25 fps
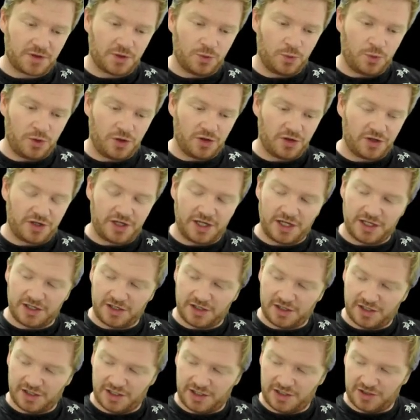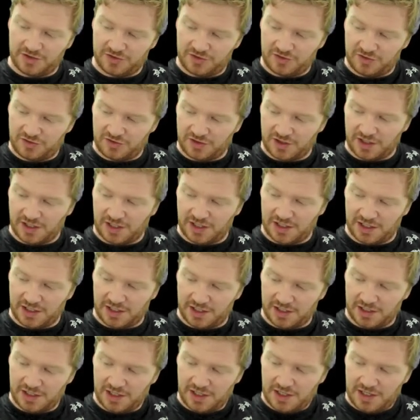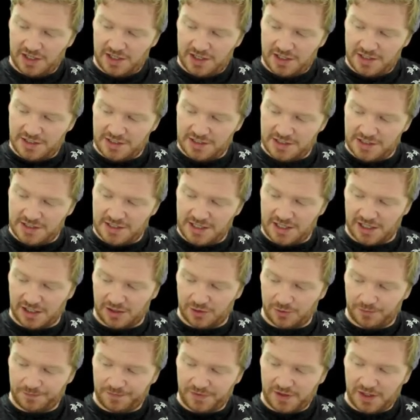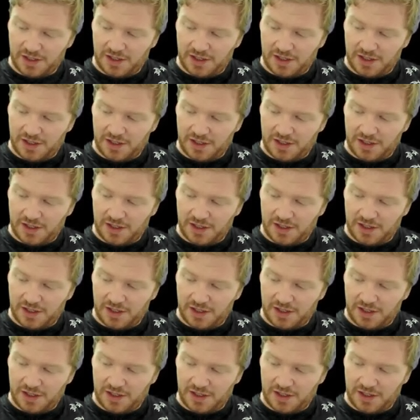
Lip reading: What can I say now?